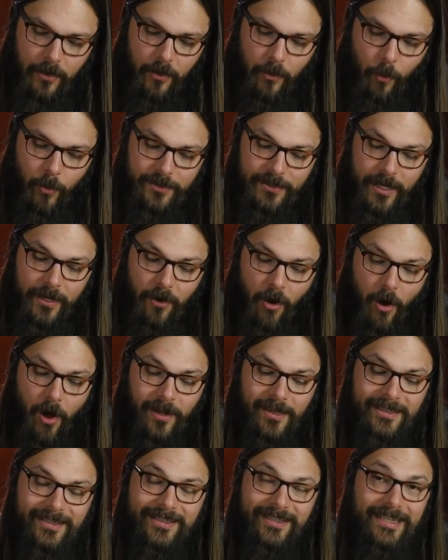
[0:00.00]
was on
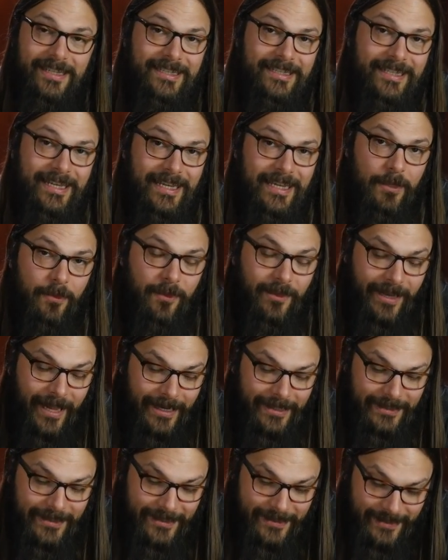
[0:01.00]
August 16th,
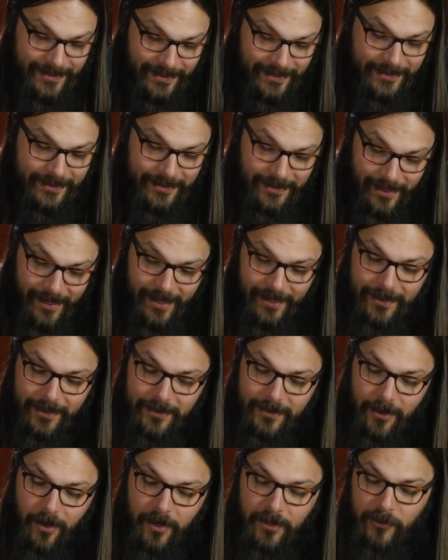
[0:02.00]
1969 at
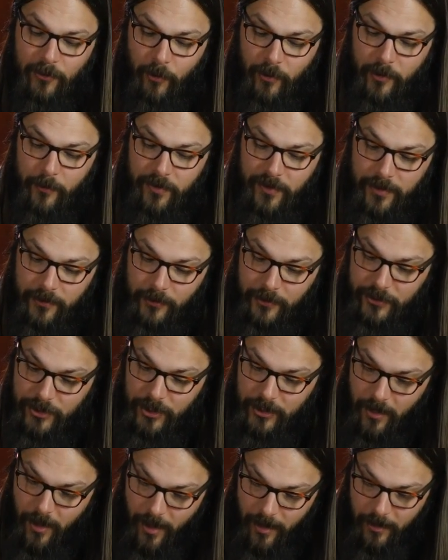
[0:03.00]
the Auditorium Theater in
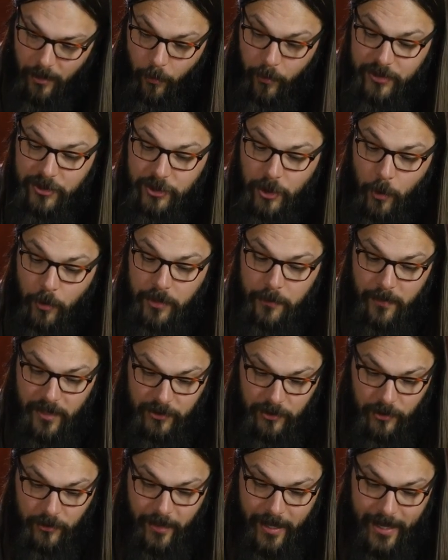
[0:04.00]
Chicago with Joni
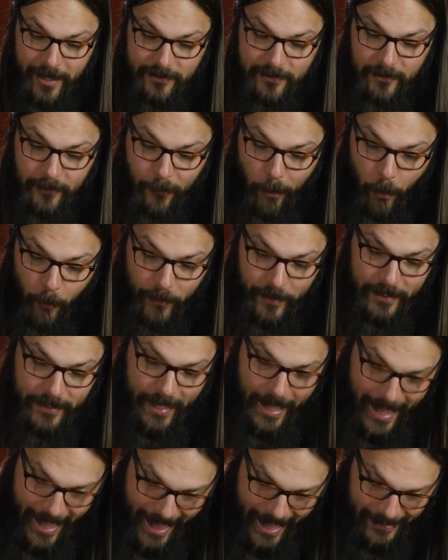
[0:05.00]
Mitchell as their opening
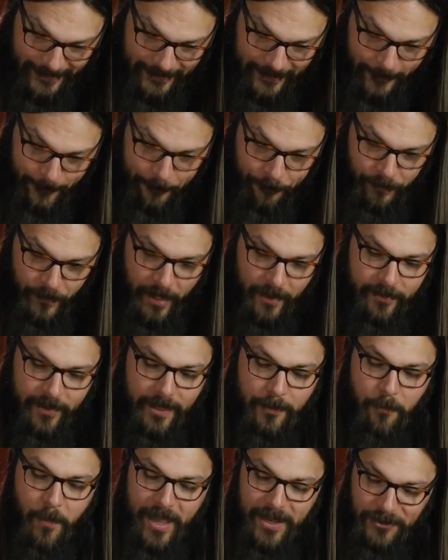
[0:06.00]
act.
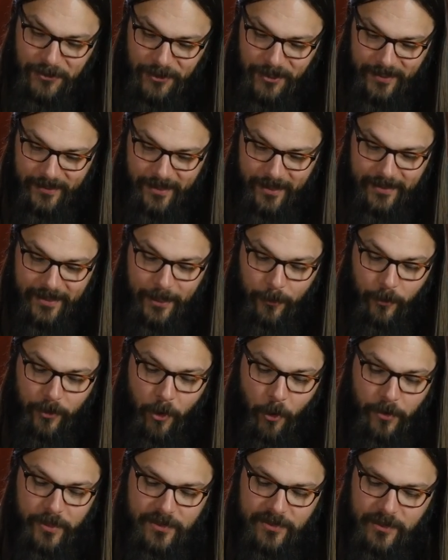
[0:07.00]
They mentioned that they were
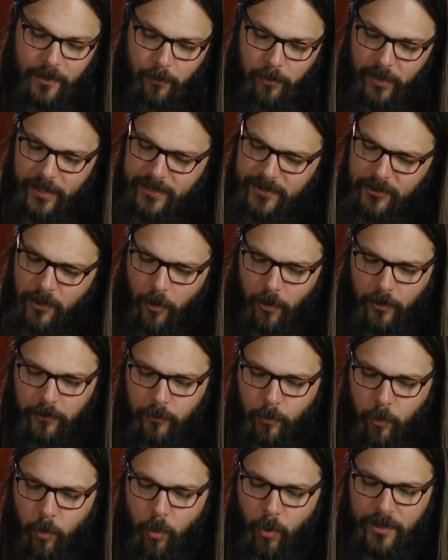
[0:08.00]
going to someplace
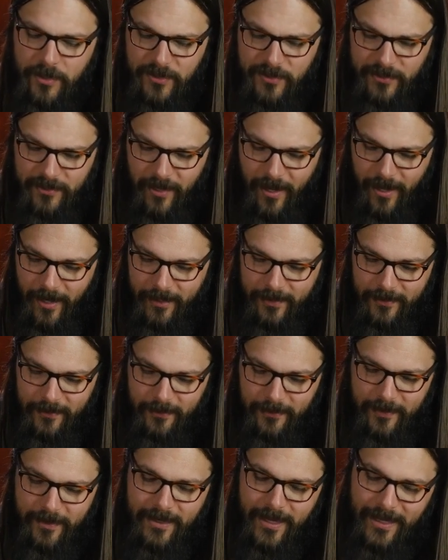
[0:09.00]
called Woodstock
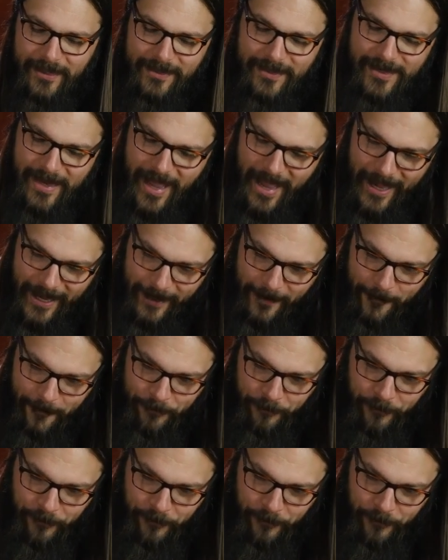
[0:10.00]
the next day.